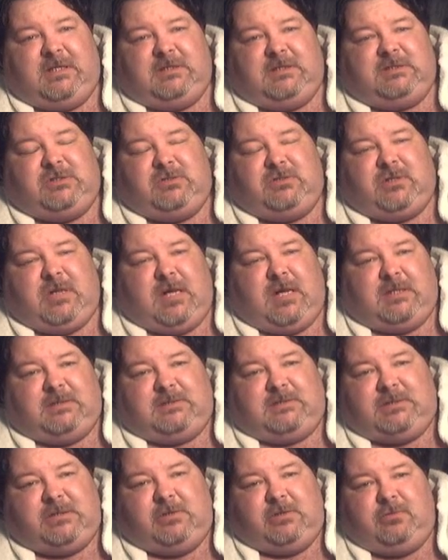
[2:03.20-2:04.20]
things you gotta
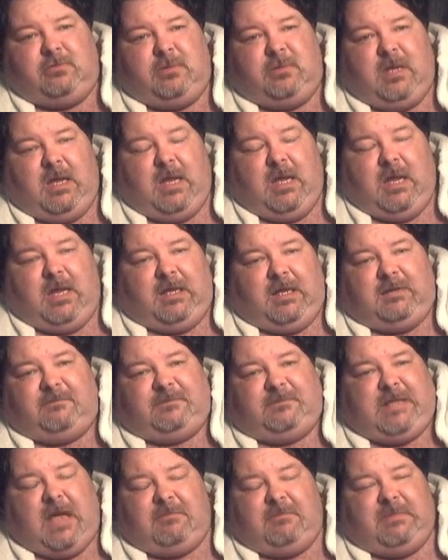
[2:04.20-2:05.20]
do, and
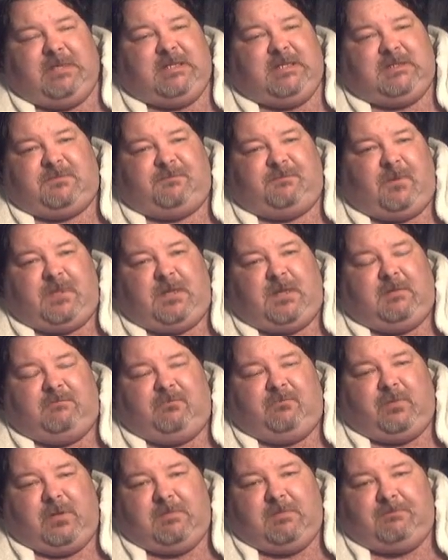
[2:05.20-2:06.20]
if that means
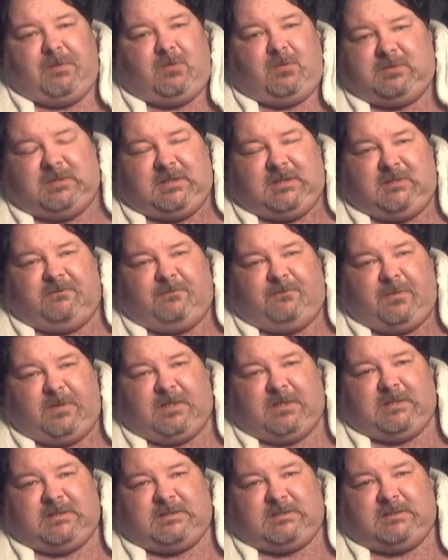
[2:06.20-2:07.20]
freaking rebuilding the
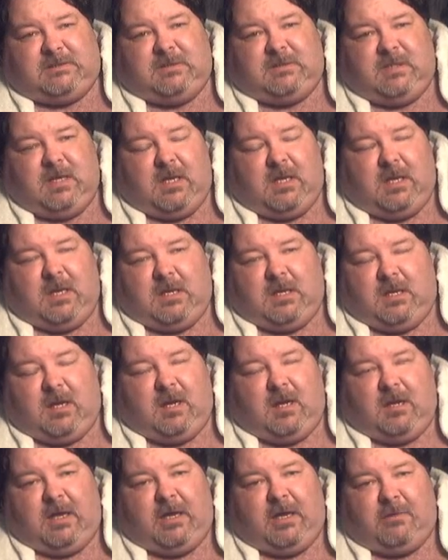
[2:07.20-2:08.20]
freaking
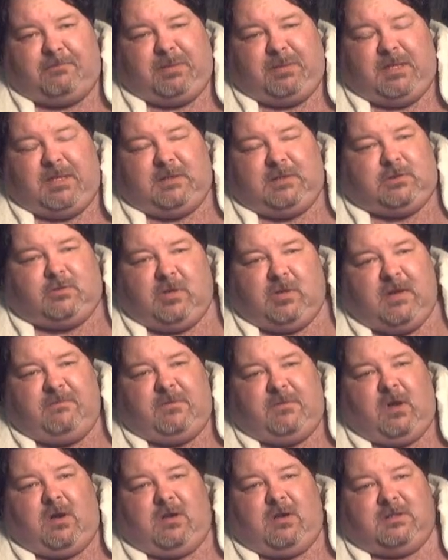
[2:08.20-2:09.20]
uh, airplane
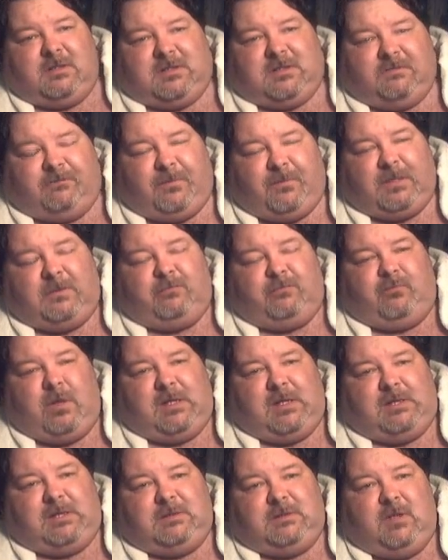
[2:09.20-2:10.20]
graveyards and freaking
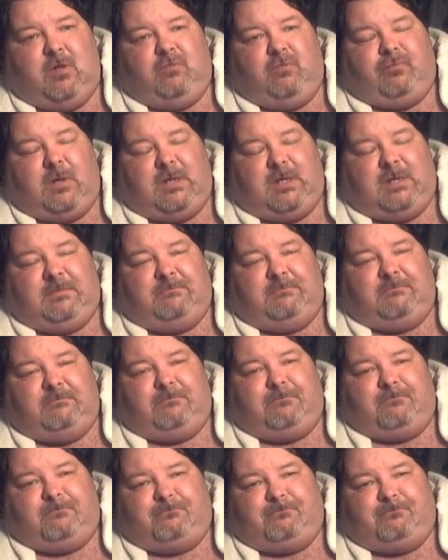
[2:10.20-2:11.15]
running low running